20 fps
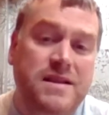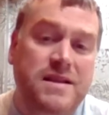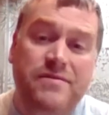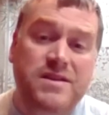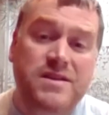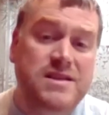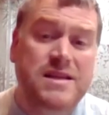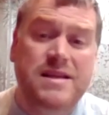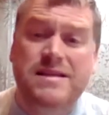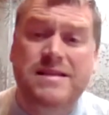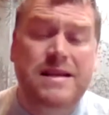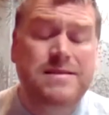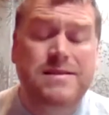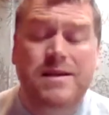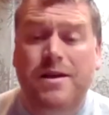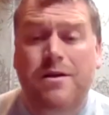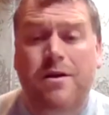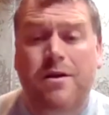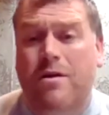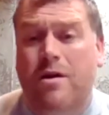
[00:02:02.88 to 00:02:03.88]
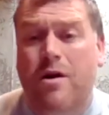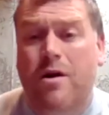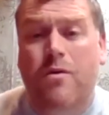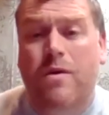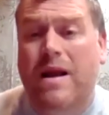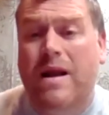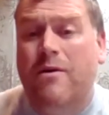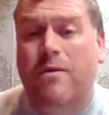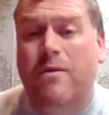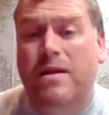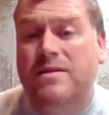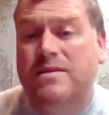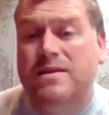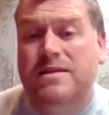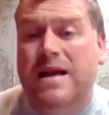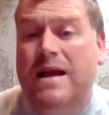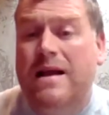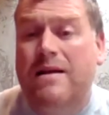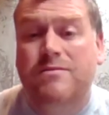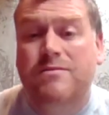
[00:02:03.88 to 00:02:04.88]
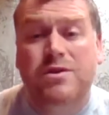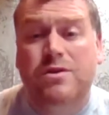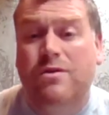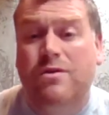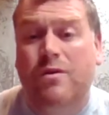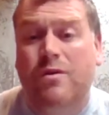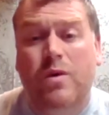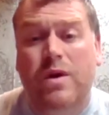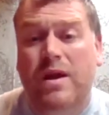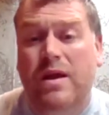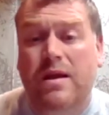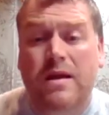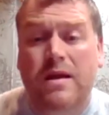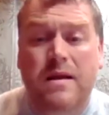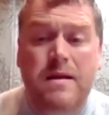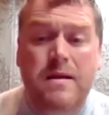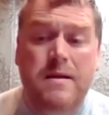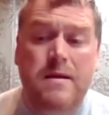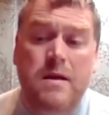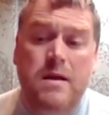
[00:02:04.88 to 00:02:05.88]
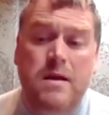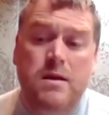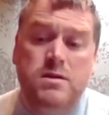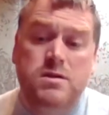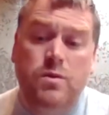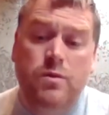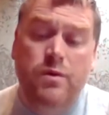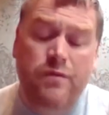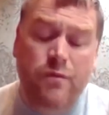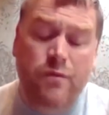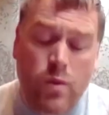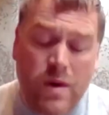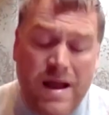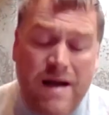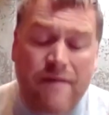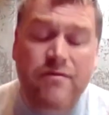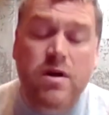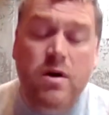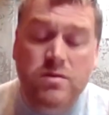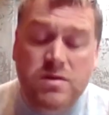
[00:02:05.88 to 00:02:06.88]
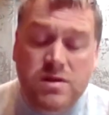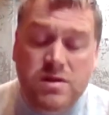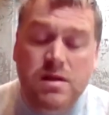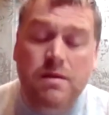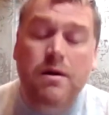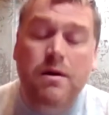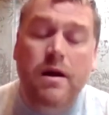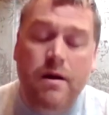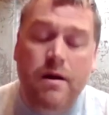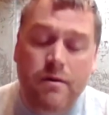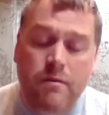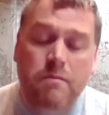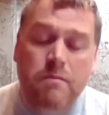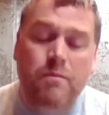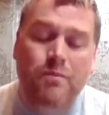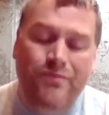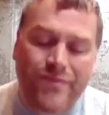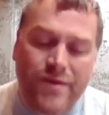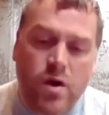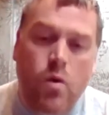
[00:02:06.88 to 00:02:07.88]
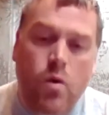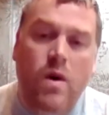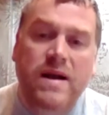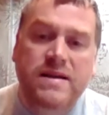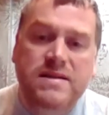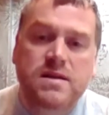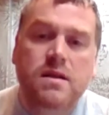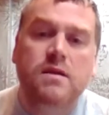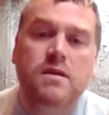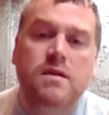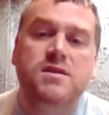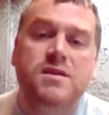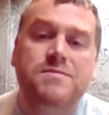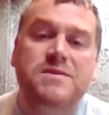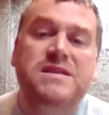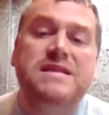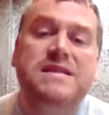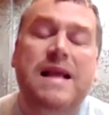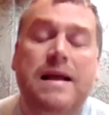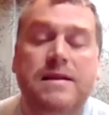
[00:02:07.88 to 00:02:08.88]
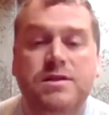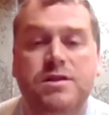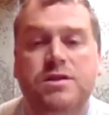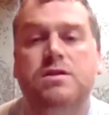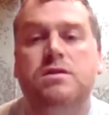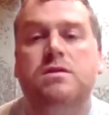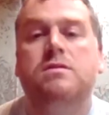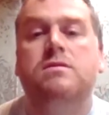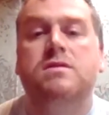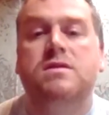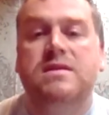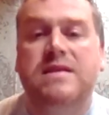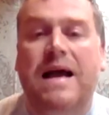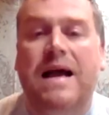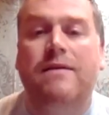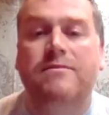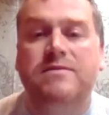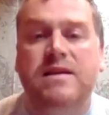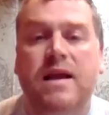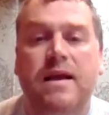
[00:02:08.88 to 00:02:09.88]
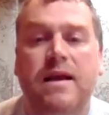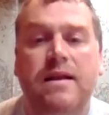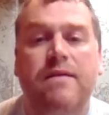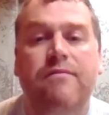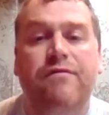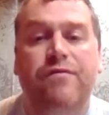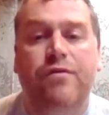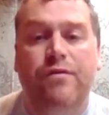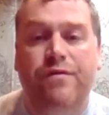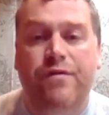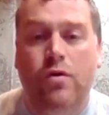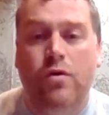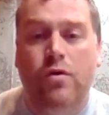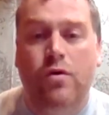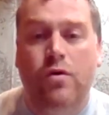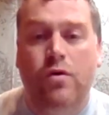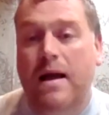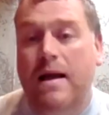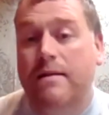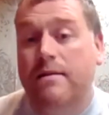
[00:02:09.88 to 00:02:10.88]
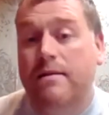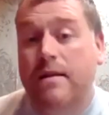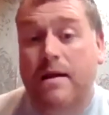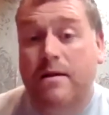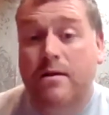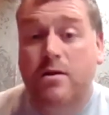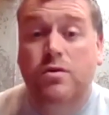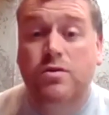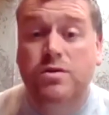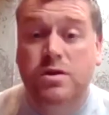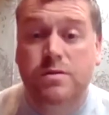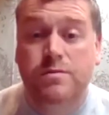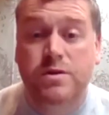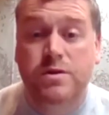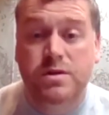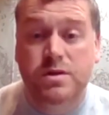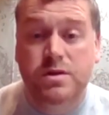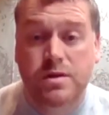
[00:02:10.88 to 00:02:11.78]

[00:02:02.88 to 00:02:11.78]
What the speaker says: in the city centre, you're not going out into town during the week. So we have noticed quite a substantial downturn in footfall and customers.